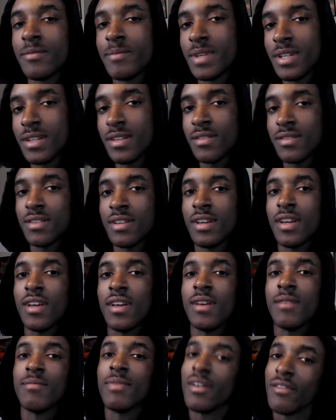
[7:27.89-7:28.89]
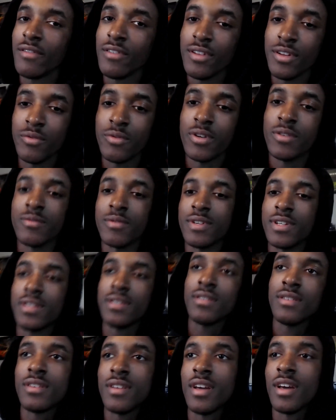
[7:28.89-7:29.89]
them is, but I really want one.